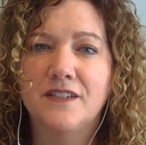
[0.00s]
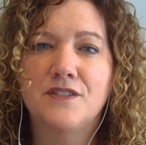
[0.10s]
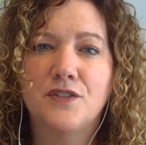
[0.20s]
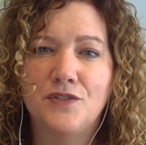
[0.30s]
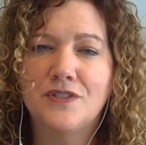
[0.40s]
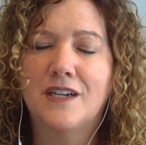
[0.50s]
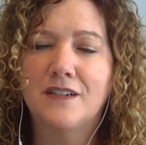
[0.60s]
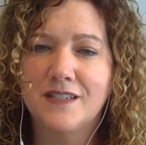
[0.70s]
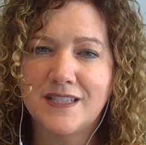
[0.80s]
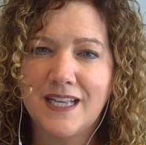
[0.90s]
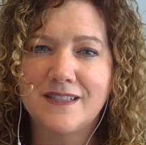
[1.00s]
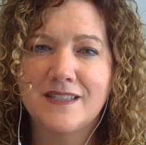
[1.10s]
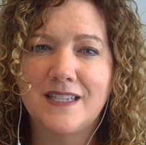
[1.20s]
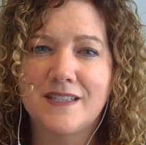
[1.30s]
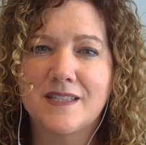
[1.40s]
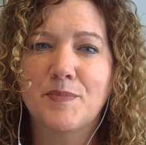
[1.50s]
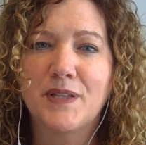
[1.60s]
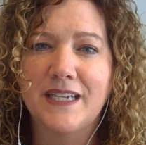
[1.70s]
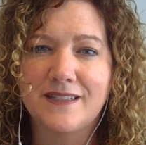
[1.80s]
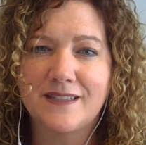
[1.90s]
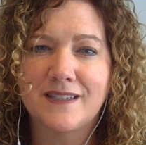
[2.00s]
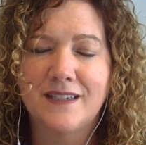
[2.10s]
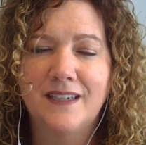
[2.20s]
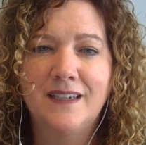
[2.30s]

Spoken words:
And so you start to sense these splits.